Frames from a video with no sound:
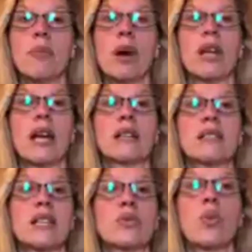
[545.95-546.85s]
on
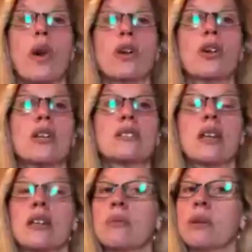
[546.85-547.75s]
excess water is
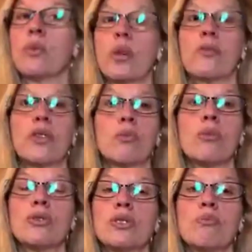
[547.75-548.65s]
going to be one of your
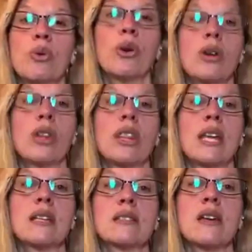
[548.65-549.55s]
most important
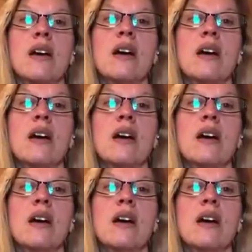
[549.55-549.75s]
things.